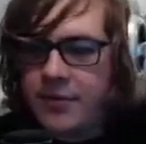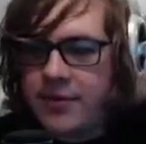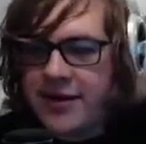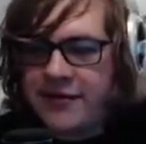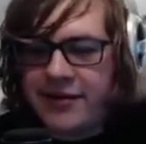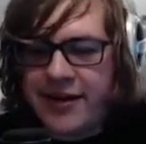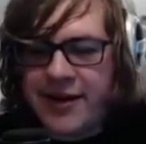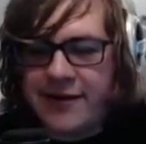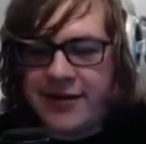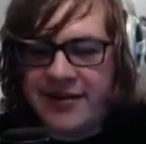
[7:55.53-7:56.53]
Not showing that off
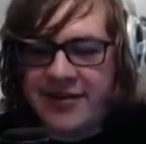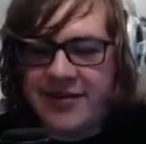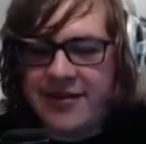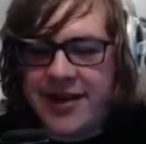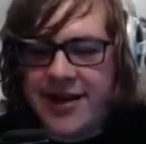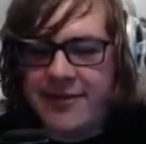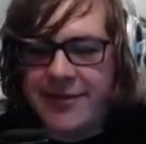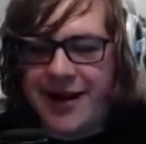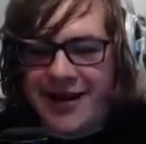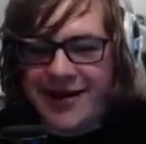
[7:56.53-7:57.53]
because I'm
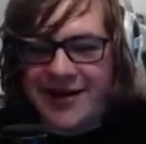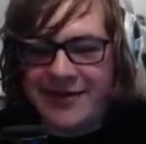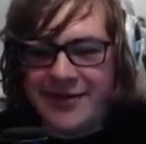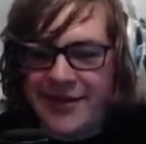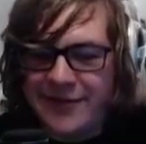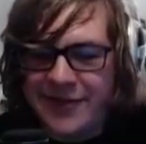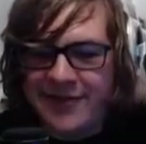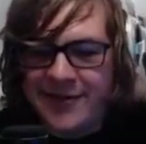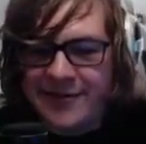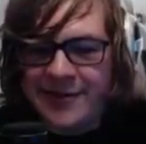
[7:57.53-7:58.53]
not confident in it
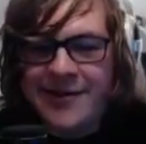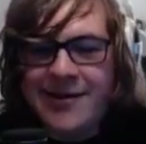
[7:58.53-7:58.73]
whatsoever.